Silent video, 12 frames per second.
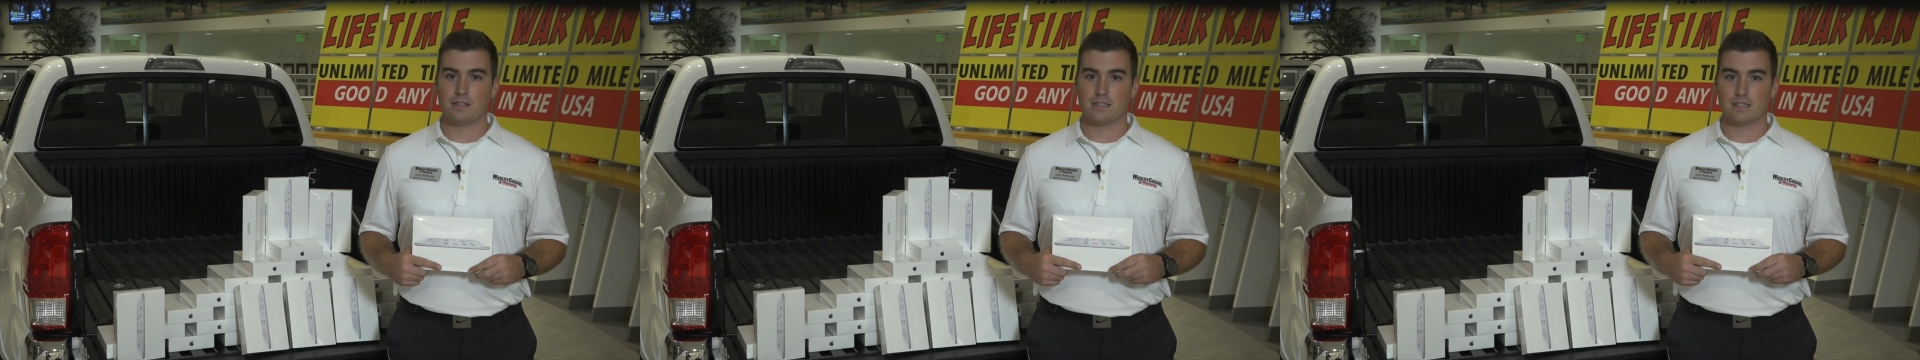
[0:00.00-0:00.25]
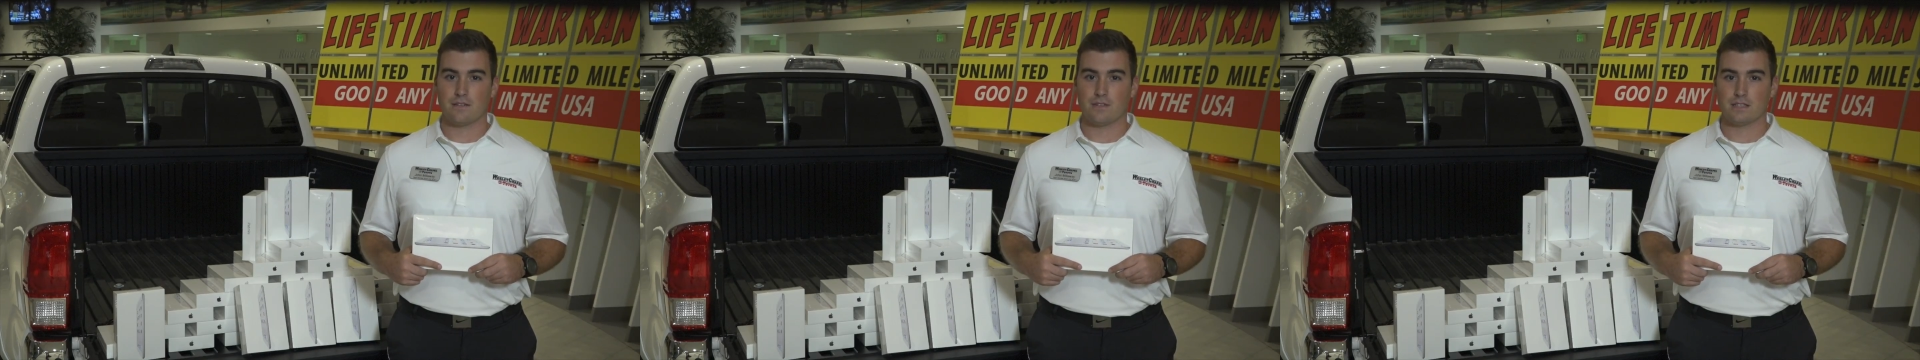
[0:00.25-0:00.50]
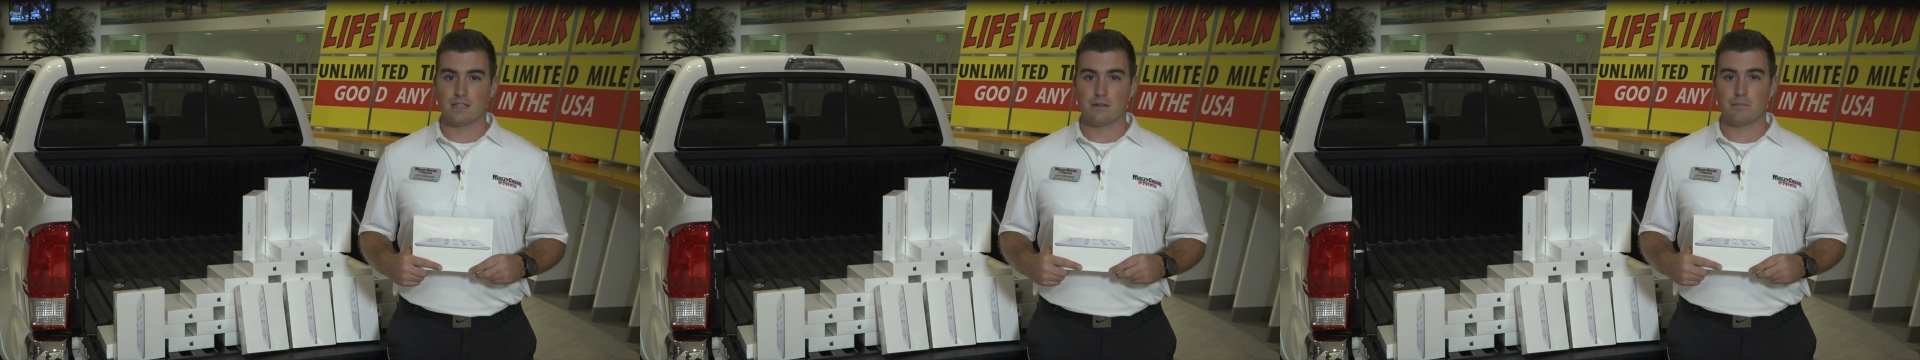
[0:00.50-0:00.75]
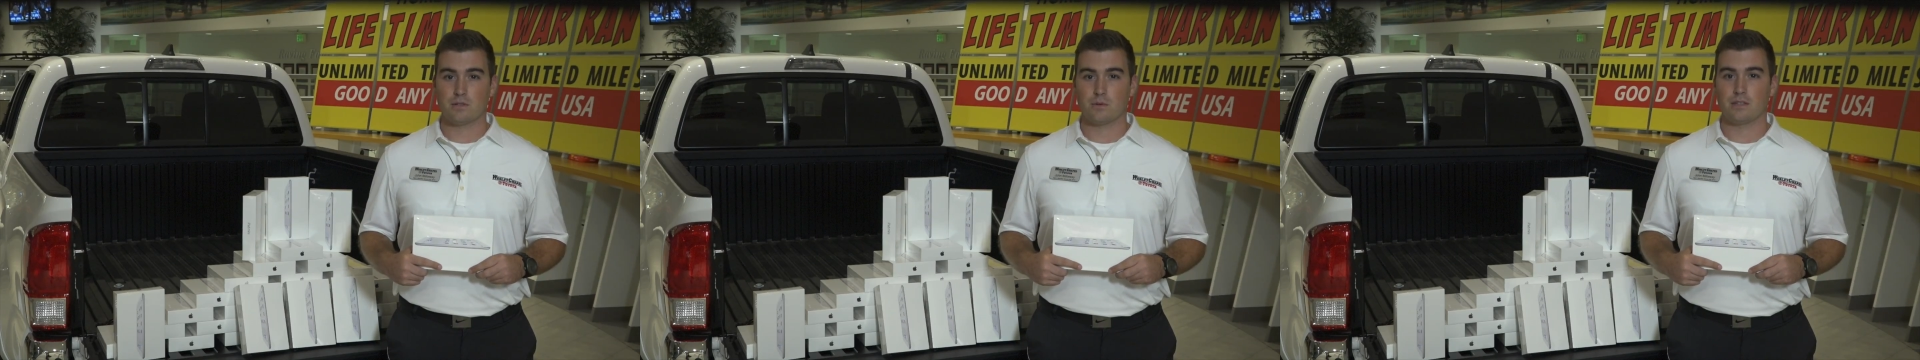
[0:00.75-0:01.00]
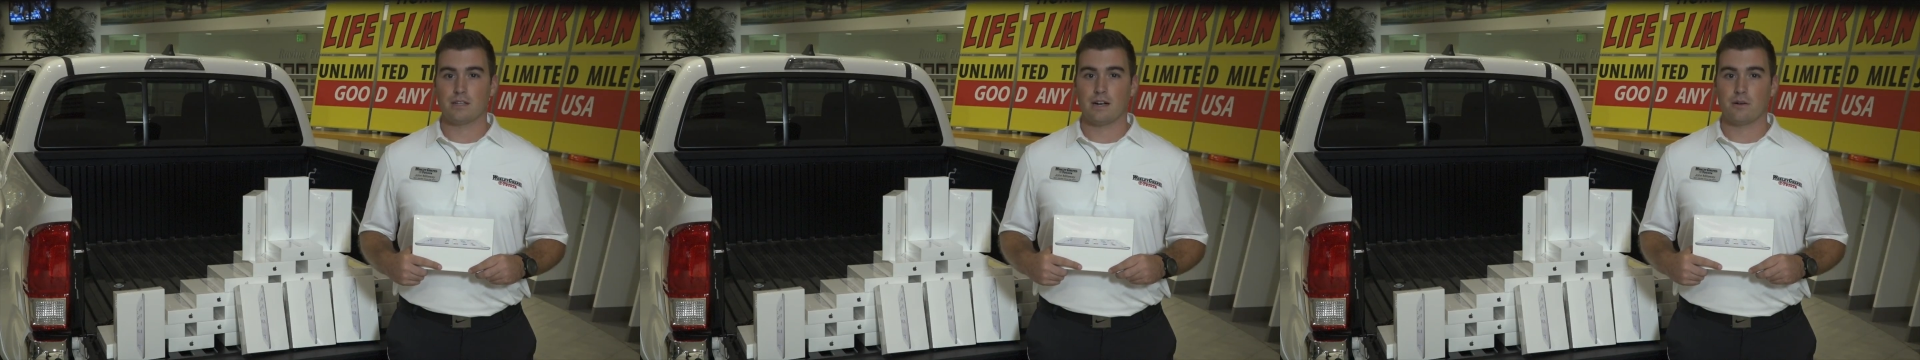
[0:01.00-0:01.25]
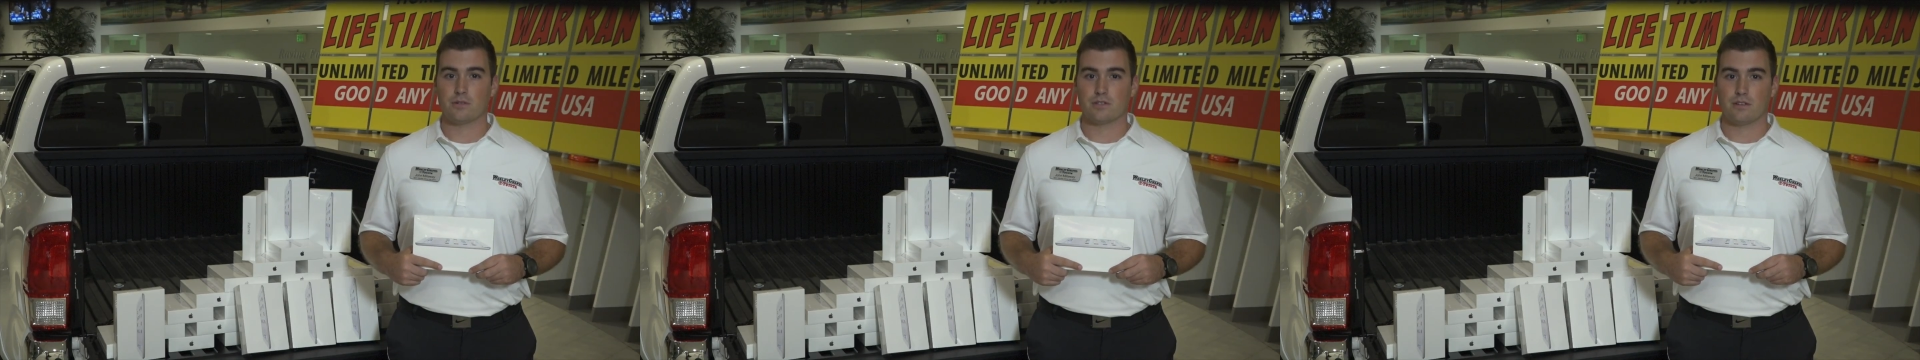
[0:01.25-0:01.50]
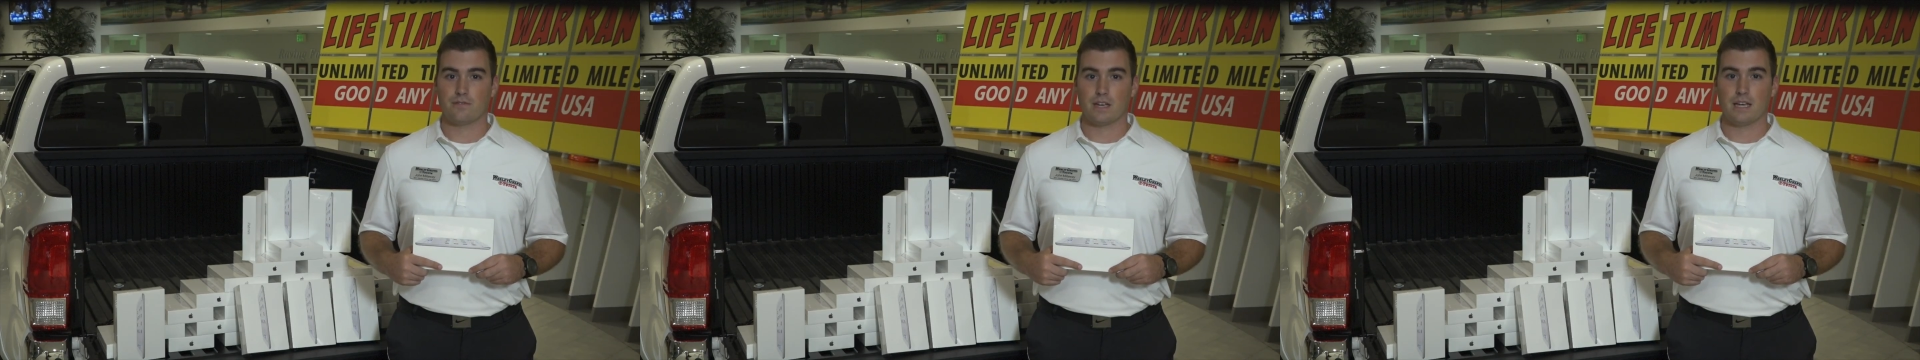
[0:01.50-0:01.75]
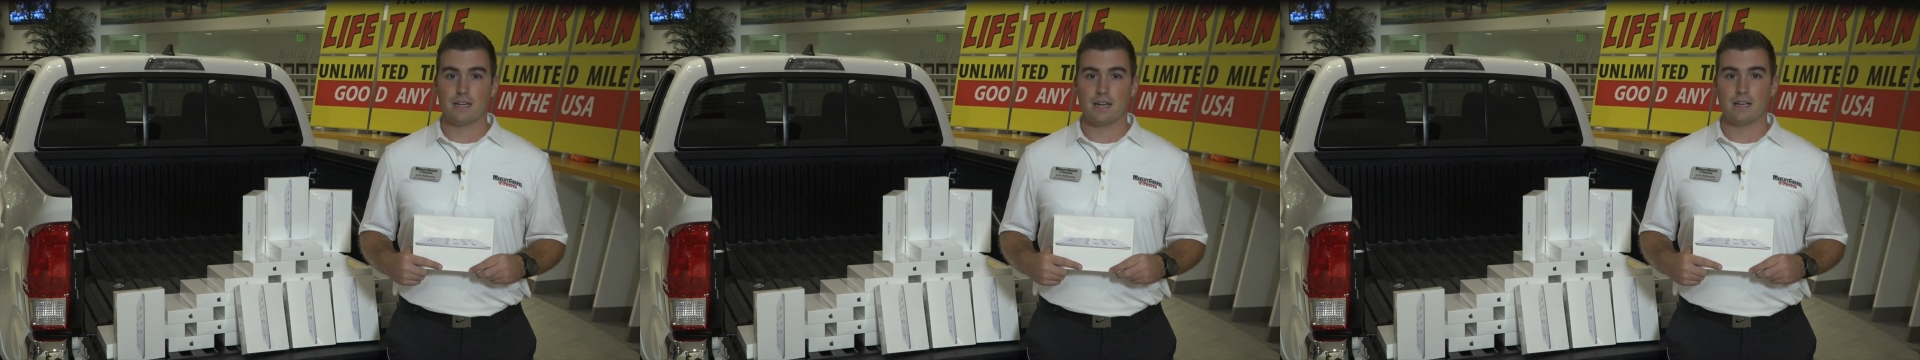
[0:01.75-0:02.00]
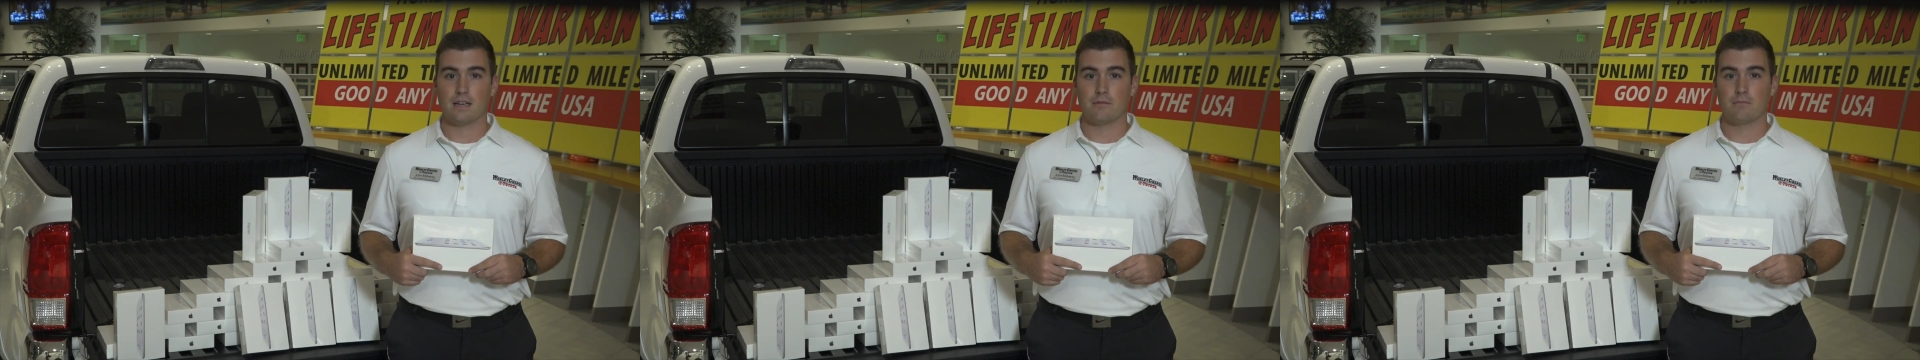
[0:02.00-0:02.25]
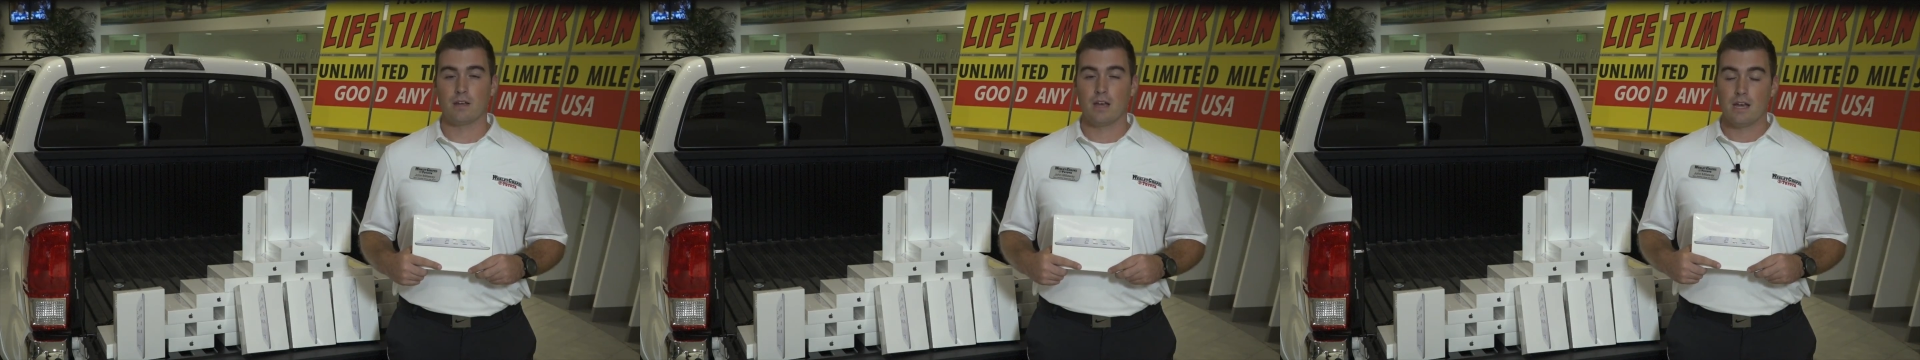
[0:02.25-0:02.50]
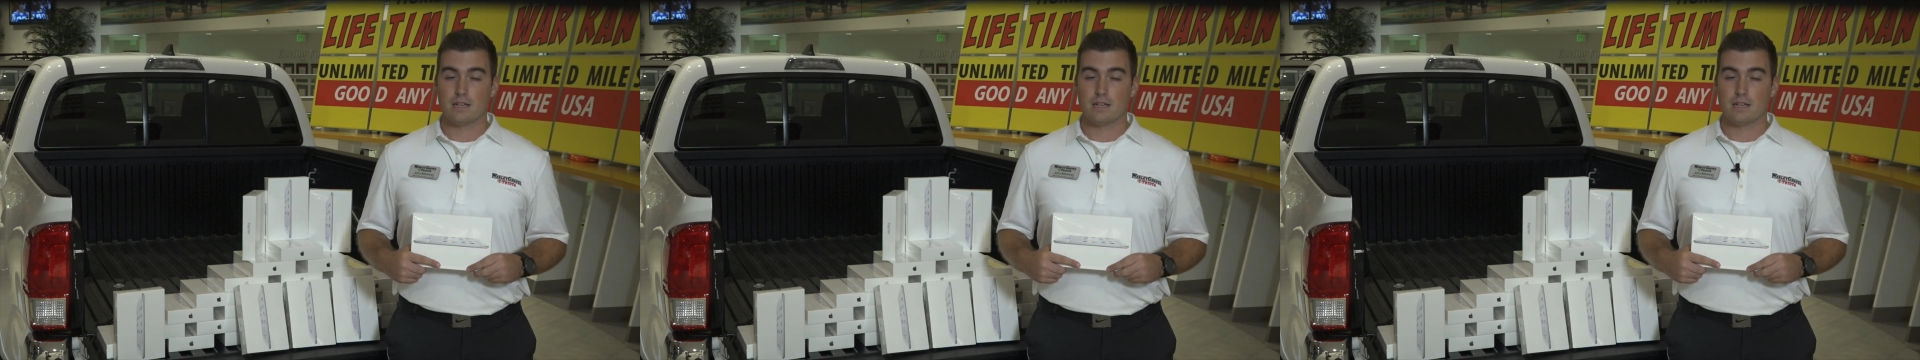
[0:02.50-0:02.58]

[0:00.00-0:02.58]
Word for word: Thanksgiving Day between the hours of 8 a.m.